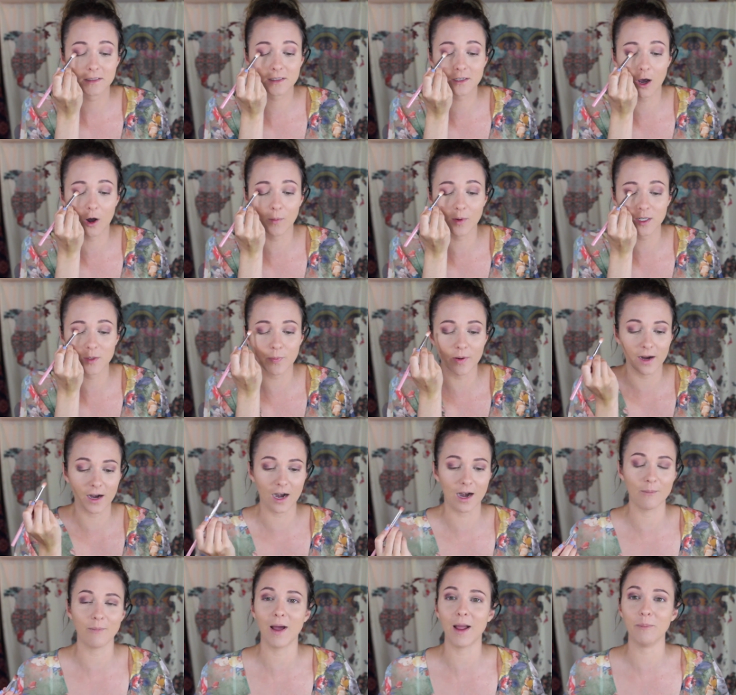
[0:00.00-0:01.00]
so much
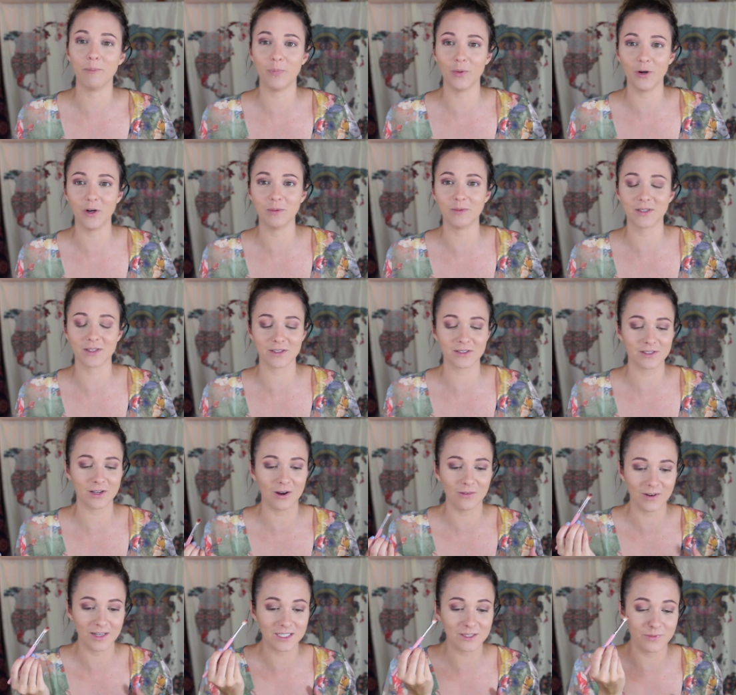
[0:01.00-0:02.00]
bigger and my boobs are
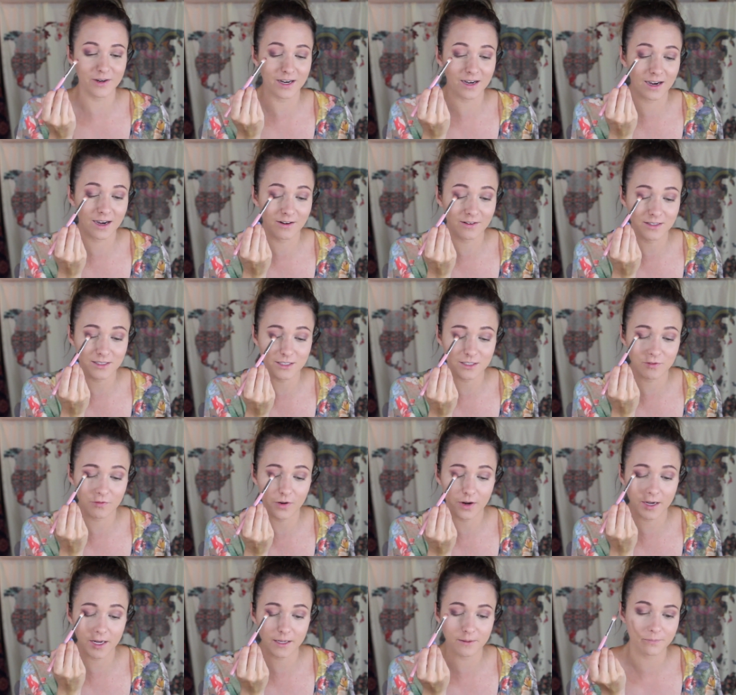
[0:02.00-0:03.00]
so much bigger, which is
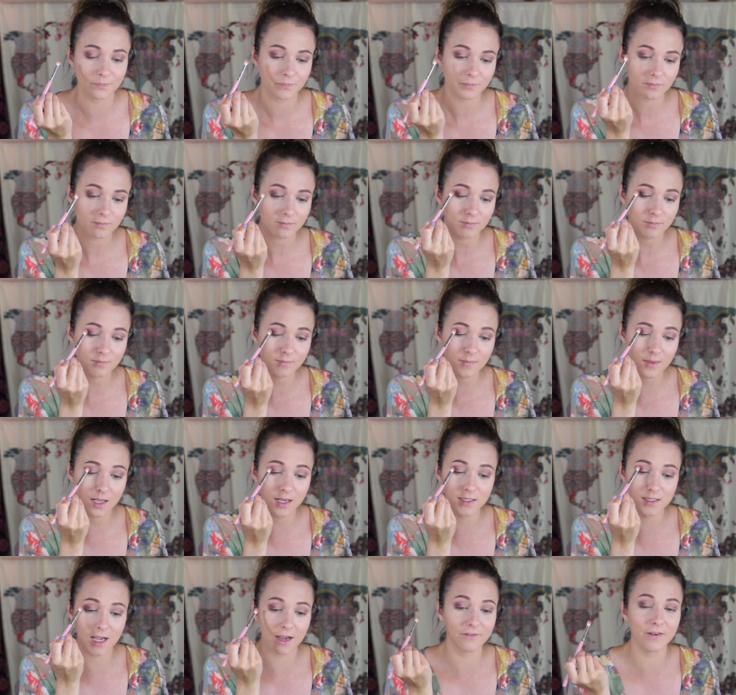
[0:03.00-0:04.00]
funny
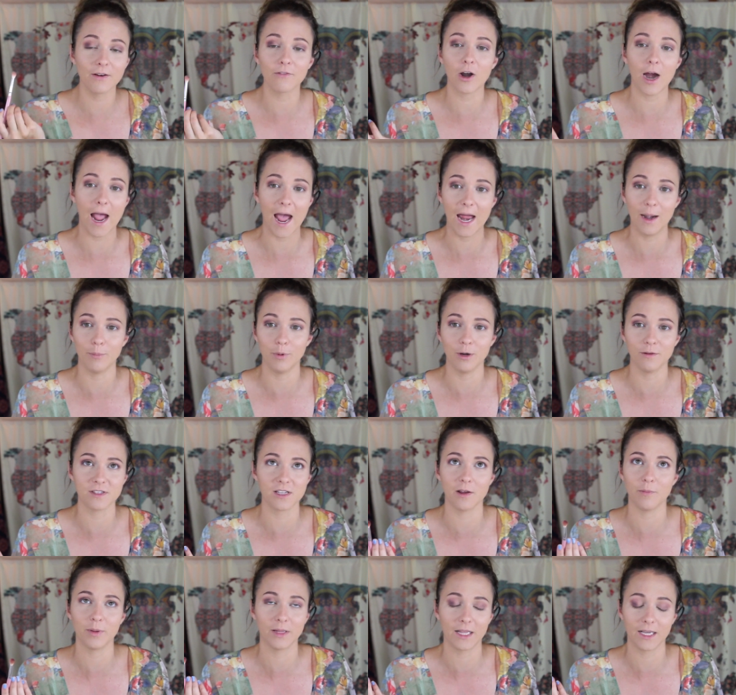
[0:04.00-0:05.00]
because I've never had boobs.
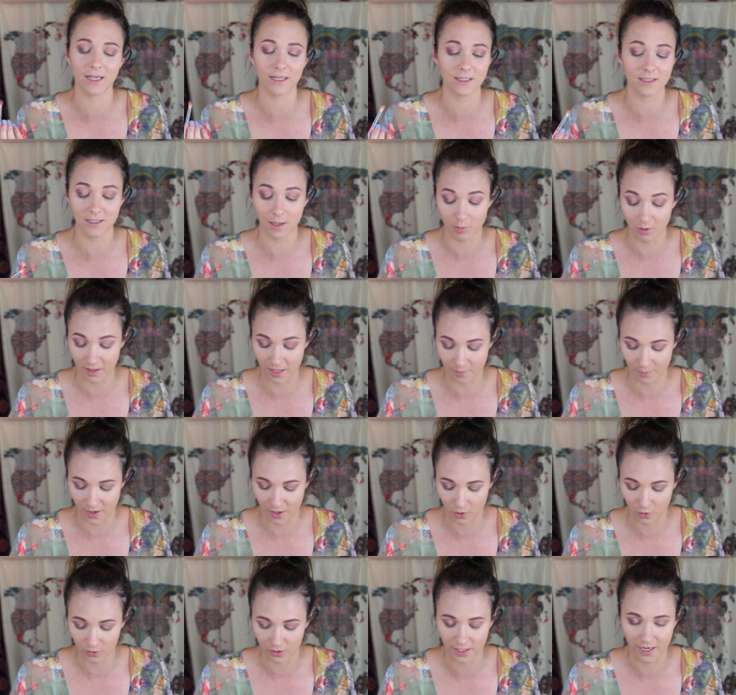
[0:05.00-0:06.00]
I've been like a double A my
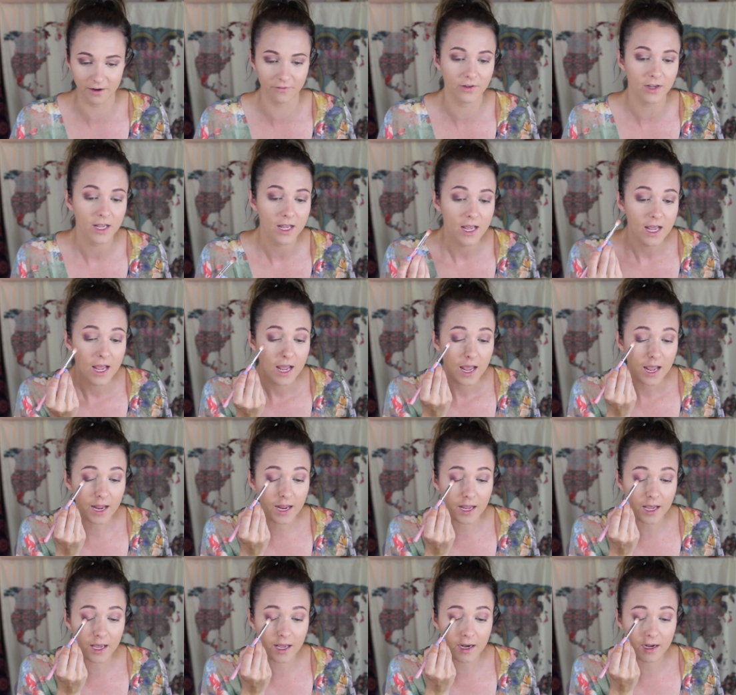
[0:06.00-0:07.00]
whole life.
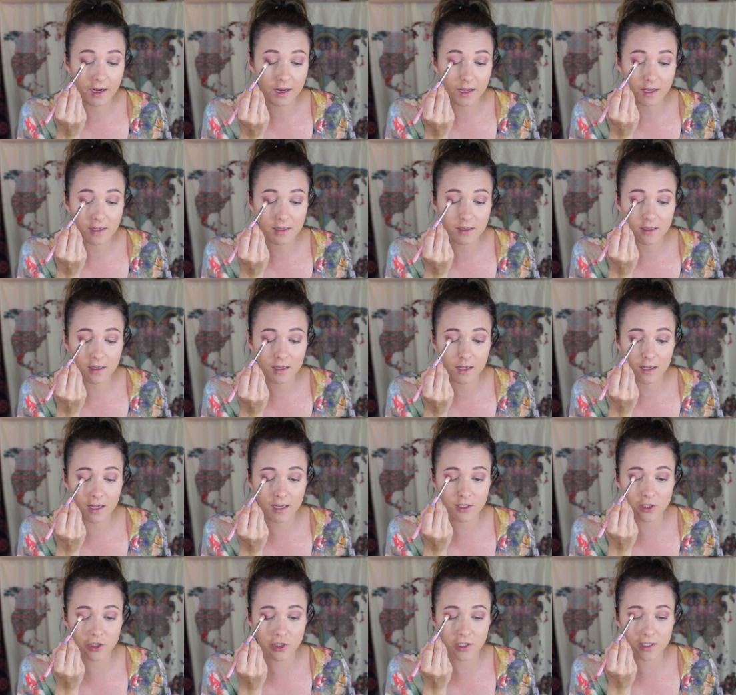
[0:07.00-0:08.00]
And
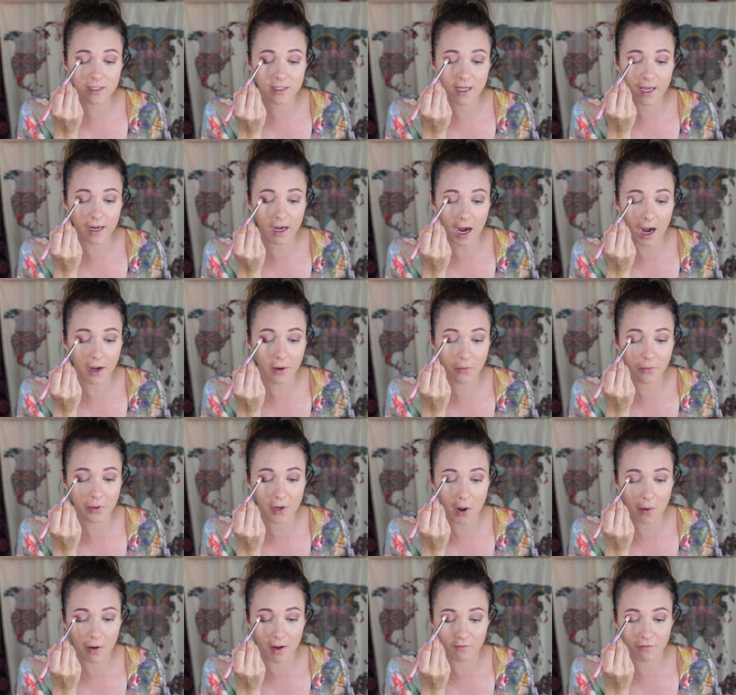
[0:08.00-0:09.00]
it's just like, I don't
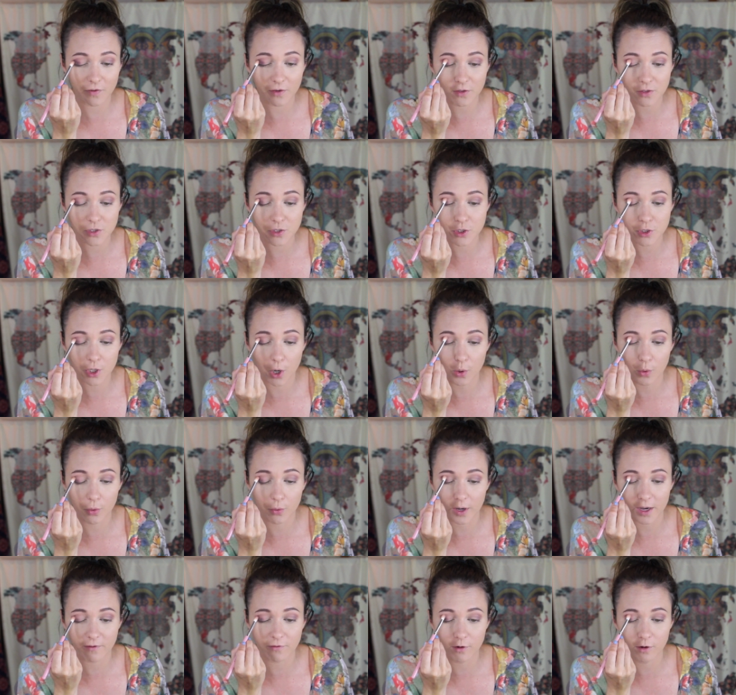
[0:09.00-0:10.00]
know, I feel so
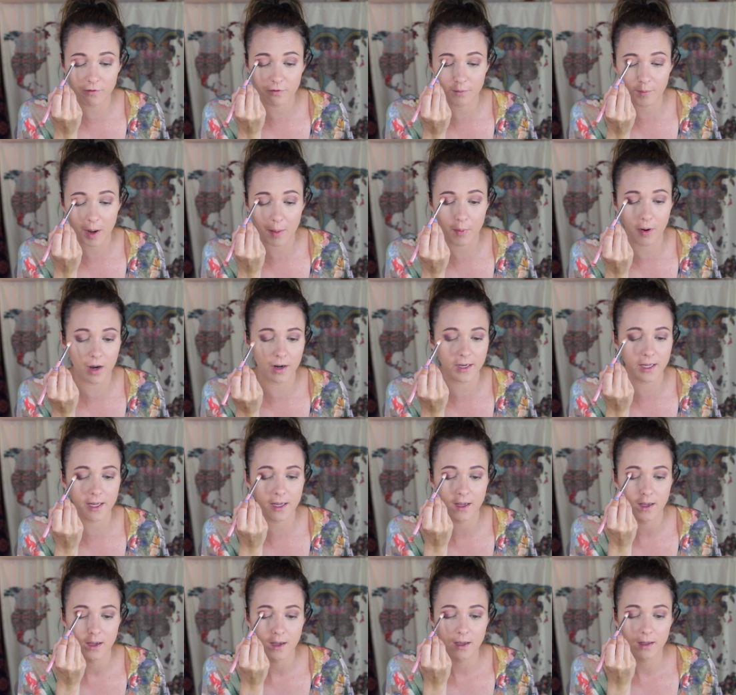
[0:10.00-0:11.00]
grateful for my
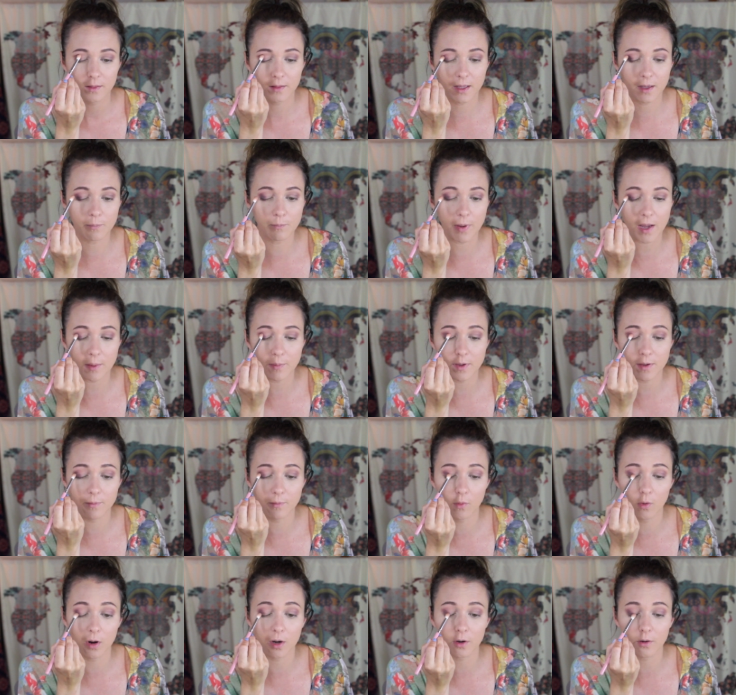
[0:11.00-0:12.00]
body like maybe
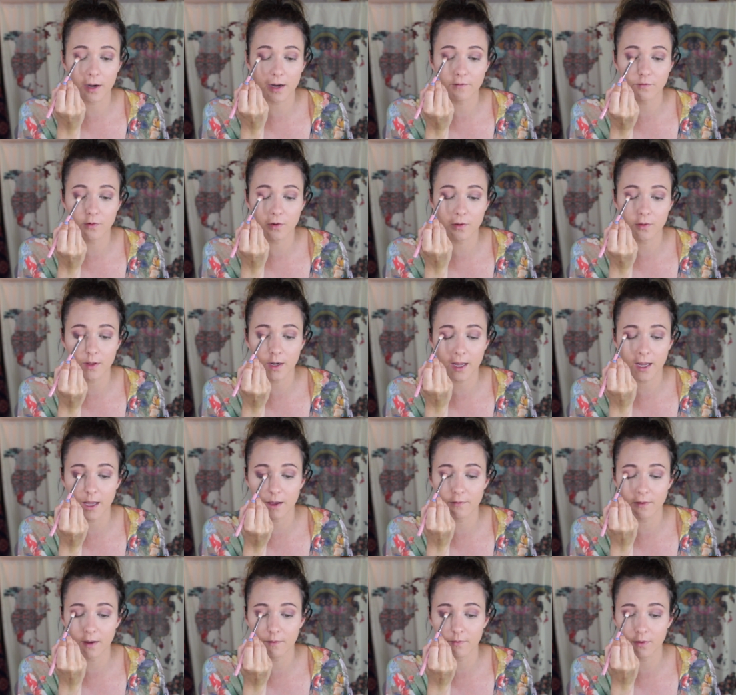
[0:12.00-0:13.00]
more grateful than I
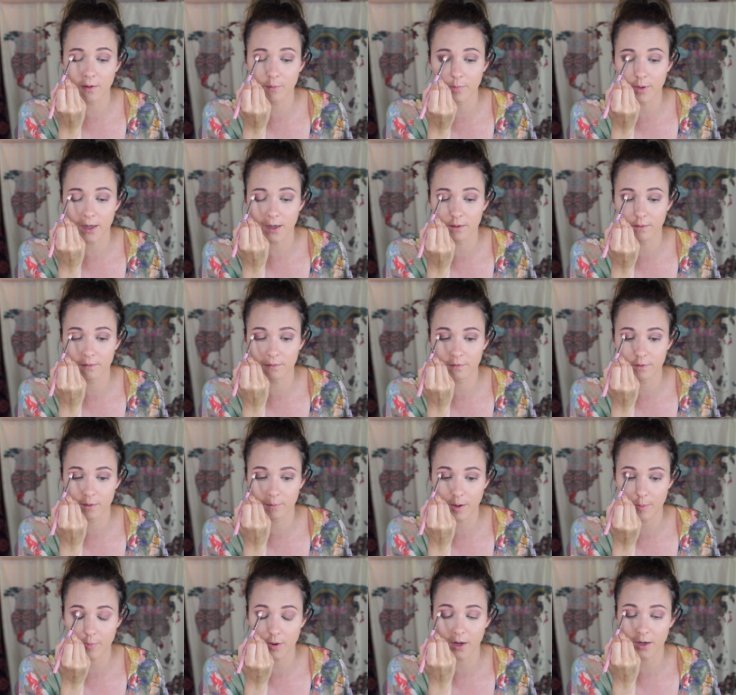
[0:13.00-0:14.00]
have ever been
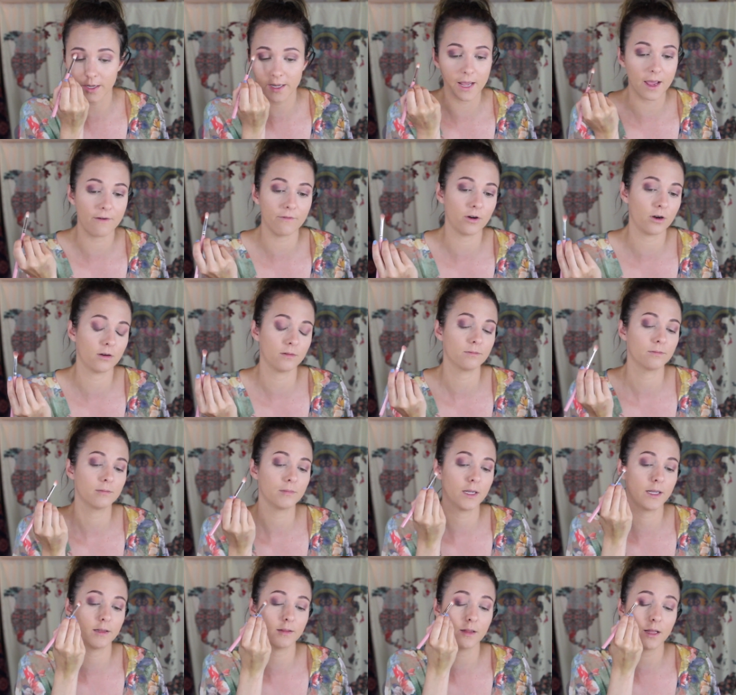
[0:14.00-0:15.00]
for my body ever
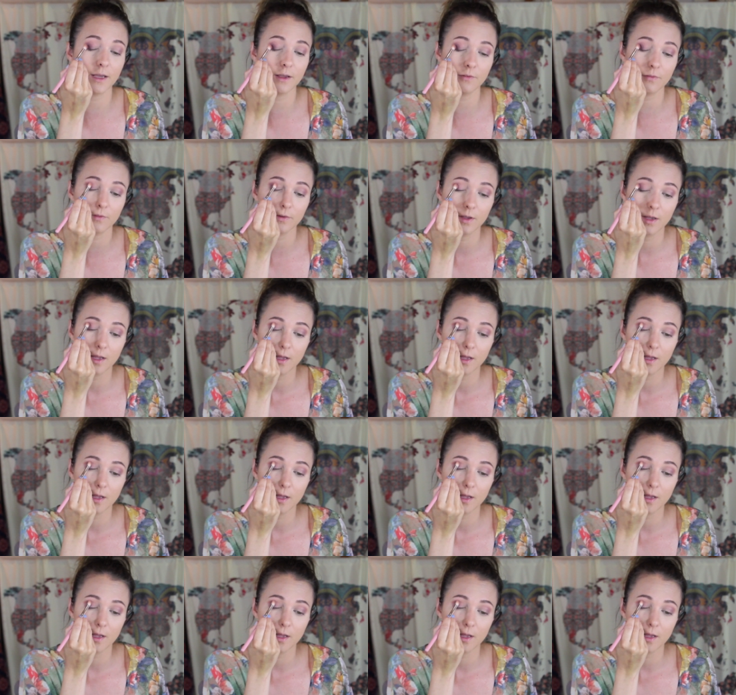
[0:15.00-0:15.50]
in life.